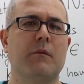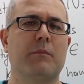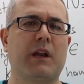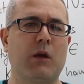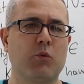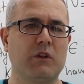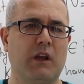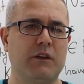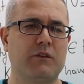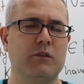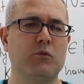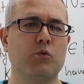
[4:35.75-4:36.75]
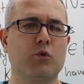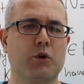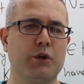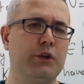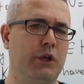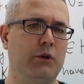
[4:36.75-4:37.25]
but I would like to
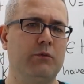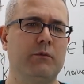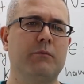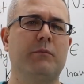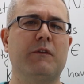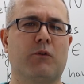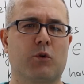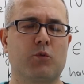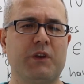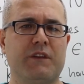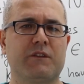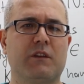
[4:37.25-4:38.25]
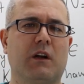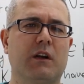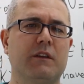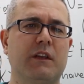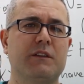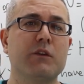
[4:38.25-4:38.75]
warn you before we
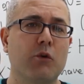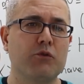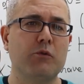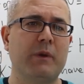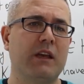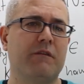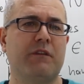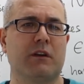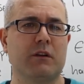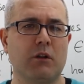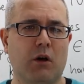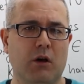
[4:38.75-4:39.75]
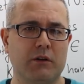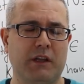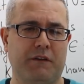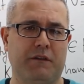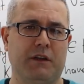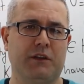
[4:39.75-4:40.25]
start, it's going to be a very long
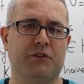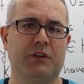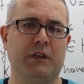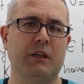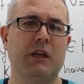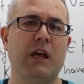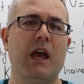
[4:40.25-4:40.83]
definition,